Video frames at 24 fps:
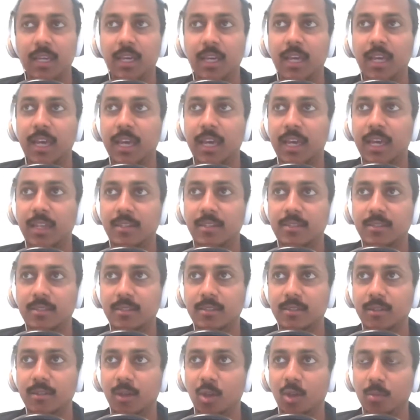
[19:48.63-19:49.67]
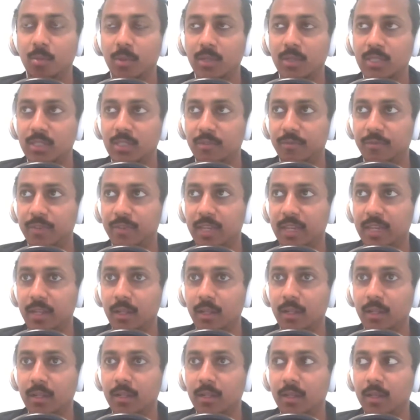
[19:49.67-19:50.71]
and almost
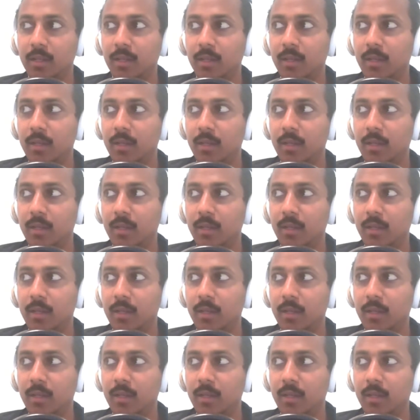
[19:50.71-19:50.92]
feel